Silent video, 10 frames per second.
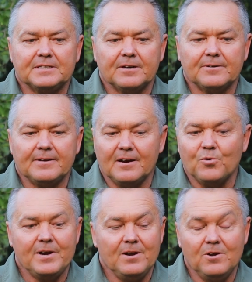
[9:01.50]
So yeah,
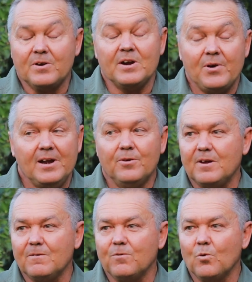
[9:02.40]
really
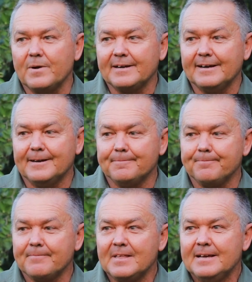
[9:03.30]
looking forward. A
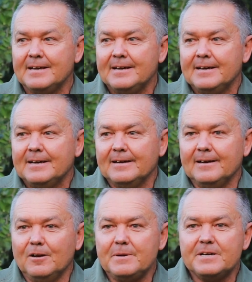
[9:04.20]

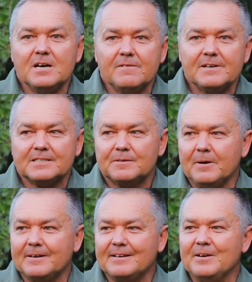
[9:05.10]
little bit nervous,
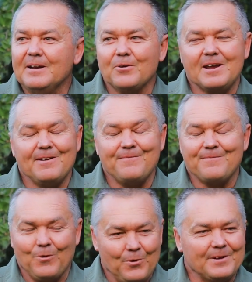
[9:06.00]
but looking
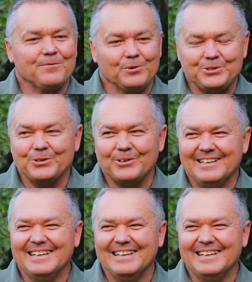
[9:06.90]
forward for sure.